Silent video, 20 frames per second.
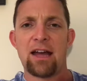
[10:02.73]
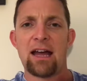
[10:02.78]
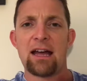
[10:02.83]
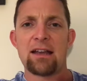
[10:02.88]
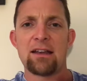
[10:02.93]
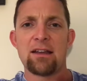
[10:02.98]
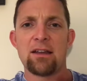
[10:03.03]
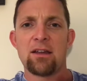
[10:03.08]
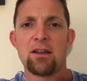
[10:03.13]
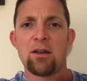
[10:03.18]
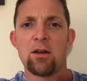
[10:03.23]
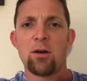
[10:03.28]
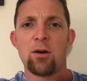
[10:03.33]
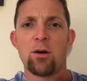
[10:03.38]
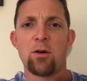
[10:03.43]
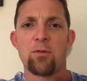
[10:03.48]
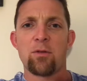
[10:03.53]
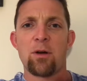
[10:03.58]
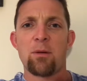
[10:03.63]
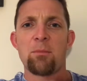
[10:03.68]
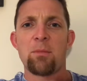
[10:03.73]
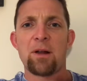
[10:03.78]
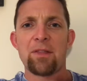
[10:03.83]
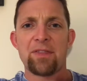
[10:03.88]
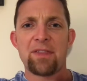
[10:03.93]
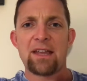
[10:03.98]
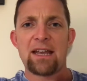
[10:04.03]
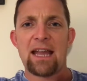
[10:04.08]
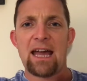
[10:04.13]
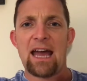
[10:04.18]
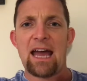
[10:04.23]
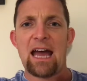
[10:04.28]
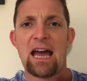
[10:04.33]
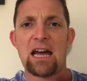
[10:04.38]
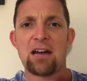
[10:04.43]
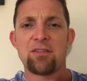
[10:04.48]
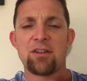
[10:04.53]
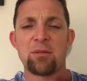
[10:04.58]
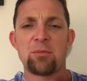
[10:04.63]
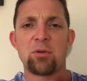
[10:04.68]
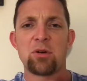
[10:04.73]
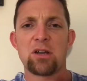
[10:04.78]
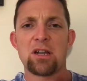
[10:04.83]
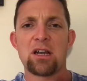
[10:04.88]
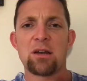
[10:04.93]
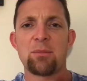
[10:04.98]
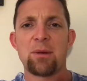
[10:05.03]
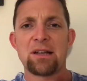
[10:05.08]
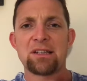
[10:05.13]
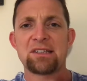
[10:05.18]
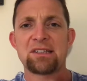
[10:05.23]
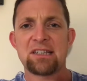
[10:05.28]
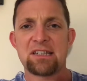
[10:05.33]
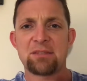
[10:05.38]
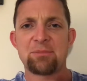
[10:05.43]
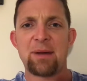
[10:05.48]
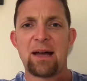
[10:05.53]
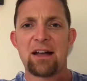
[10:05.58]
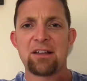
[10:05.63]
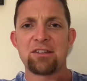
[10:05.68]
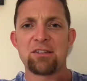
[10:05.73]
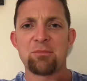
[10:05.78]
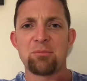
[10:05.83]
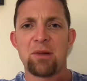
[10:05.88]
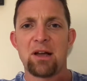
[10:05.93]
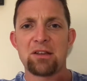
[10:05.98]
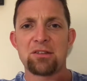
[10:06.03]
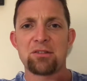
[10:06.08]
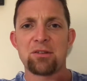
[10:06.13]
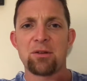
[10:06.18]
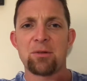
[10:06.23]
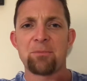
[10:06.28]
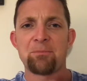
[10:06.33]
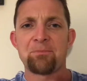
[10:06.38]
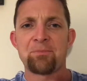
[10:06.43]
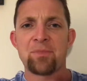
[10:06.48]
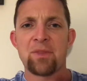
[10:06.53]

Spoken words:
fat. Over a month and a half, I put on about 6 pounds of muscle.